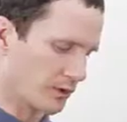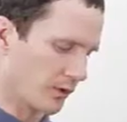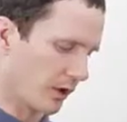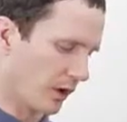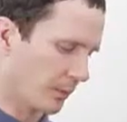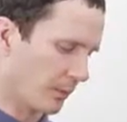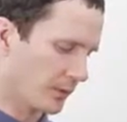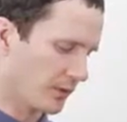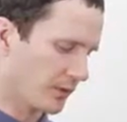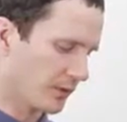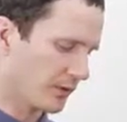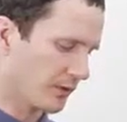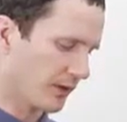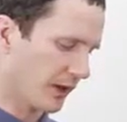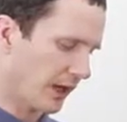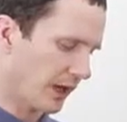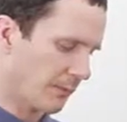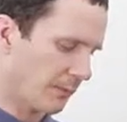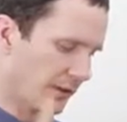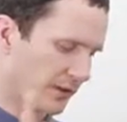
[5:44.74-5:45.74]
are almost the
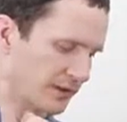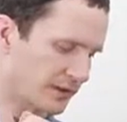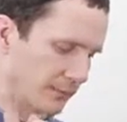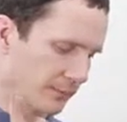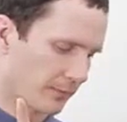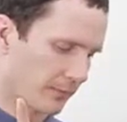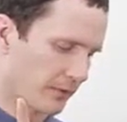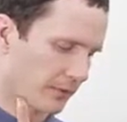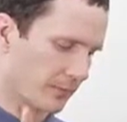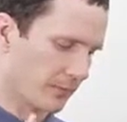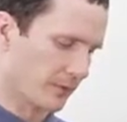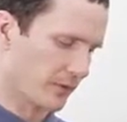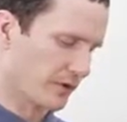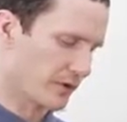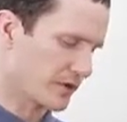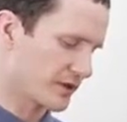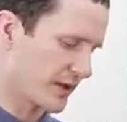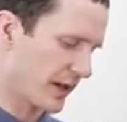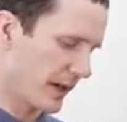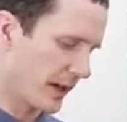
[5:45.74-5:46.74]
same except for the
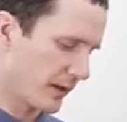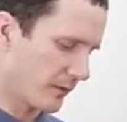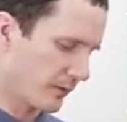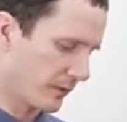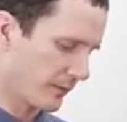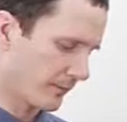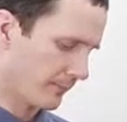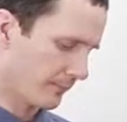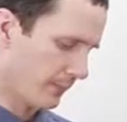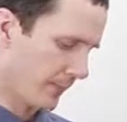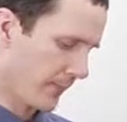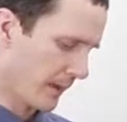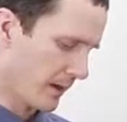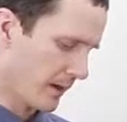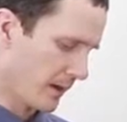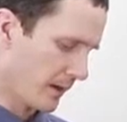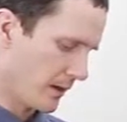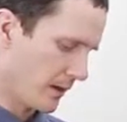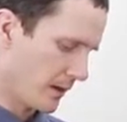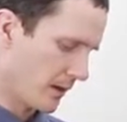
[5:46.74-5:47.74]
first sound.
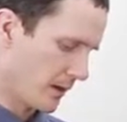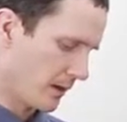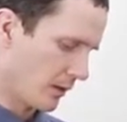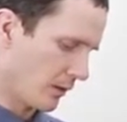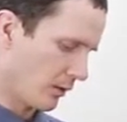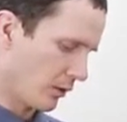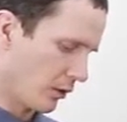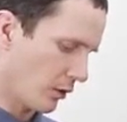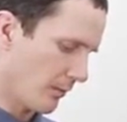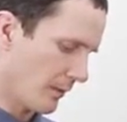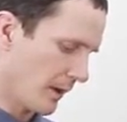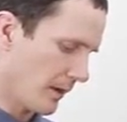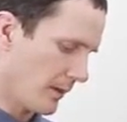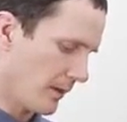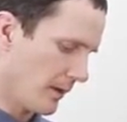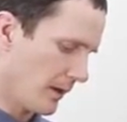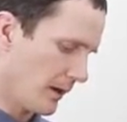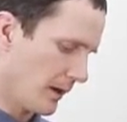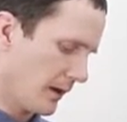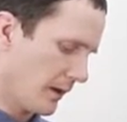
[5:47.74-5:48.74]
Or
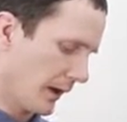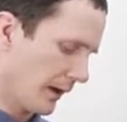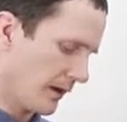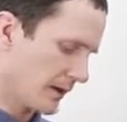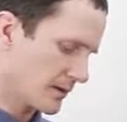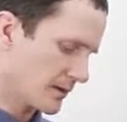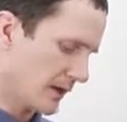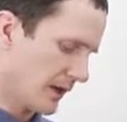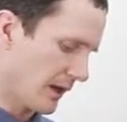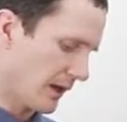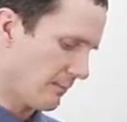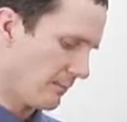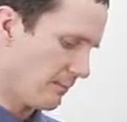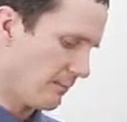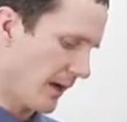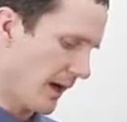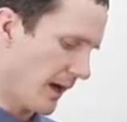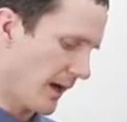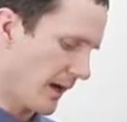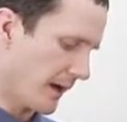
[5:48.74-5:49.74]
maybe I can say
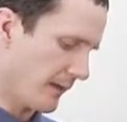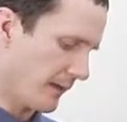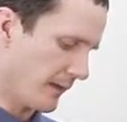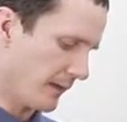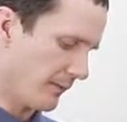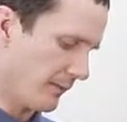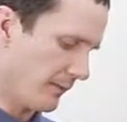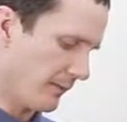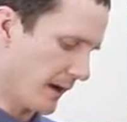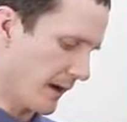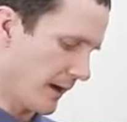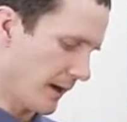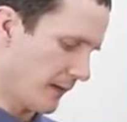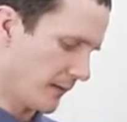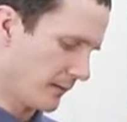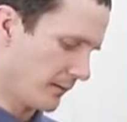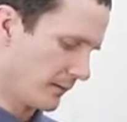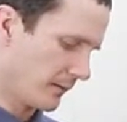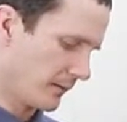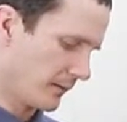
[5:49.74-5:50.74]
ban and
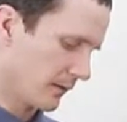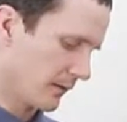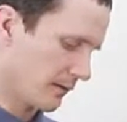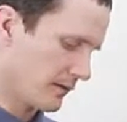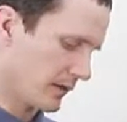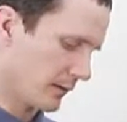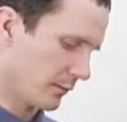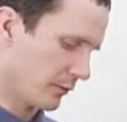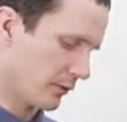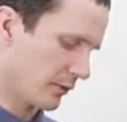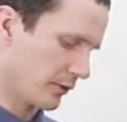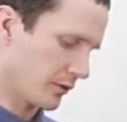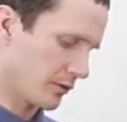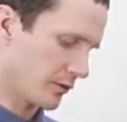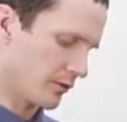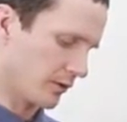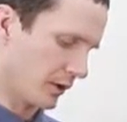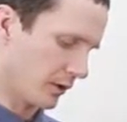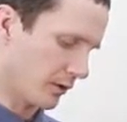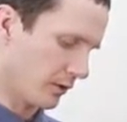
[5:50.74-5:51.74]
van, because some learners
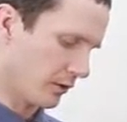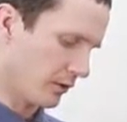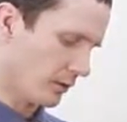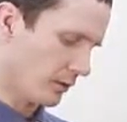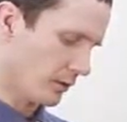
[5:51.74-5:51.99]
struggle